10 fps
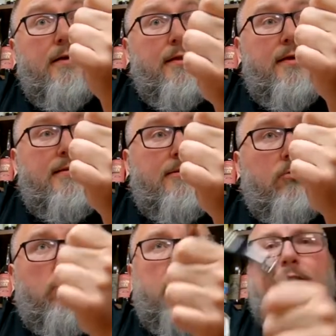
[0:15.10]
This'll
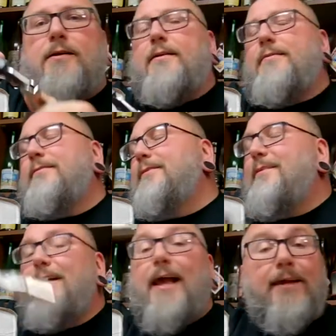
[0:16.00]
work.
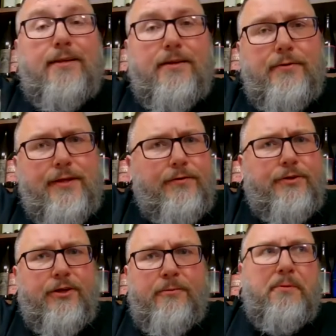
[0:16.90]
How you doing,
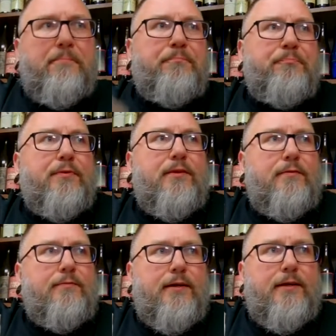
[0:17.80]
YouTube?
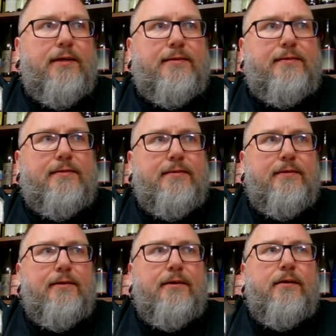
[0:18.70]
Look at this.
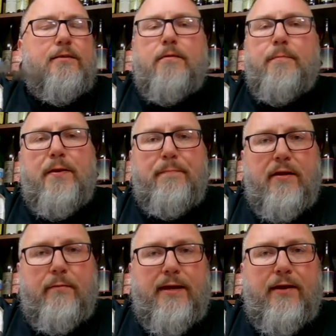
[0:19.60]
A little bit of
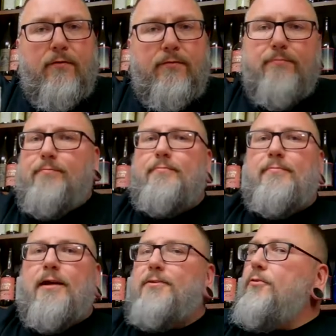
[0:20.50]
beer mail.
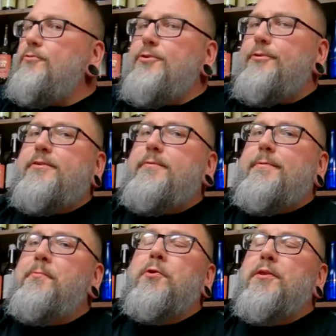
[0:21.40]
I told you there was going to be
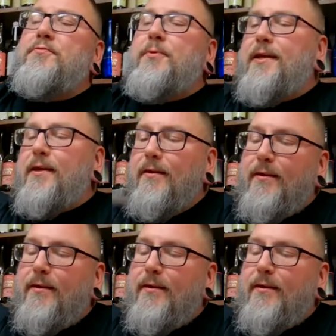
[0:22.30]
more this week.